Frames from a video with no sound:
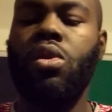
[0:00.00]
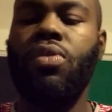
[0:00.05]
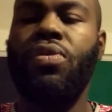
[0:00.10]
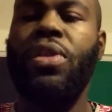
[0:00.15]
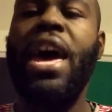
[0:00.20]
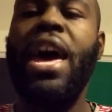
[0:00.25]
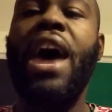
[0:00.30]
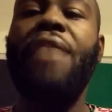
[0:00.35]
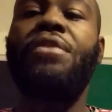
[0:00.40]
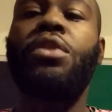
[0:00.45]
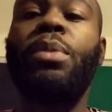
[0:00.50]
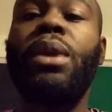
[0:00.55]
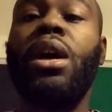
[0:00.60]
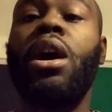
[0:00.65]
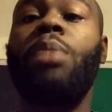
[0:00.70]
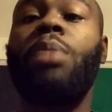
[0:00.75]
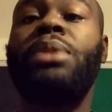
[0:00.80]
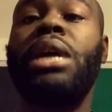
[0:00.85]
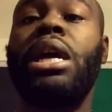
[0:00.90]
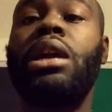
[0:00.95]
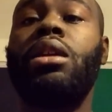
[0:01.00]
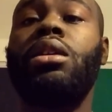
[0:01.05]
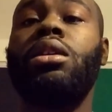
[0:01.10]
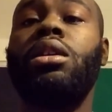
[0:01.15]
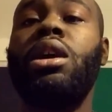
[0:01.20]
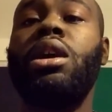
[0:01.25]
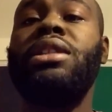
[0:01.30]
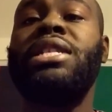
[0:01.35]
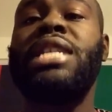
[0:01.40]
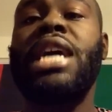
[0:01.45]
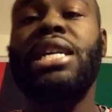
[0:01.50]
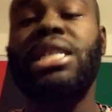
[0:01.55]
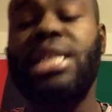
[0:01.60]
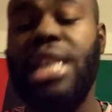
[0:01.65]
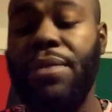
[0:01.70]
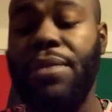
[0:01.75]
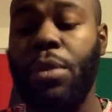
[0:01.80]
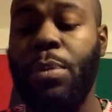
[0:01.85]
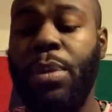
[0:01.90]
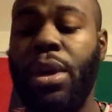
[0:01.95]
They have to be updated. Taxes
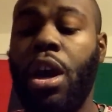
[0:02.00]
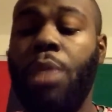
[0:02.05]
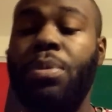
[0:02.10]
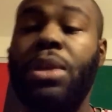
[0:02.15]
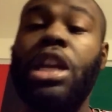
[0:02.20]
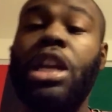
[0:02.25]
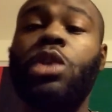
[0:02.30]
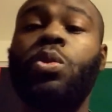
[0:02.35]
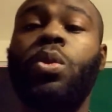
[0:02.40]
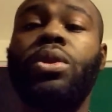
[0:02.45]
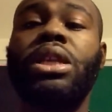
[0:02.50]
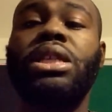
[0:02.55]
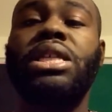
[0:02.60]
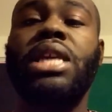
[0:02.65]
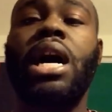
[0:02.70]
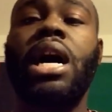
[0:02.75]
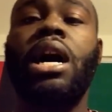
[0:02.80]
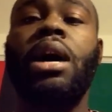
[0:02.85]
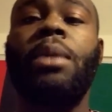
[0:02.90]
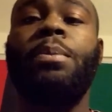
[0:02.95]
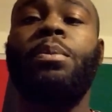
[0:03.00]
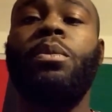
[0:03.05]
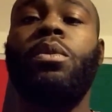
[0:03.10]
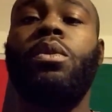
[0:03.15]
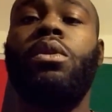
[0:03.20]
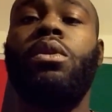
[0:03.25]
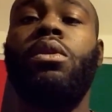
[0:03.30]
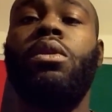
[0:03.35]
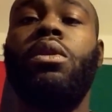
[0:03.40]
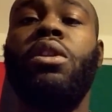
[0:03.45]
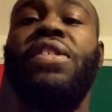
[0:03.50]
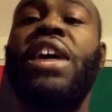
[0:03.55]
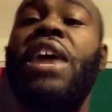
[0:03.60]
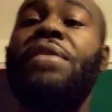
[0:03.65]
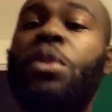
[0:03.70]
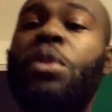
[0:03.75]
have to be updated with the time. They have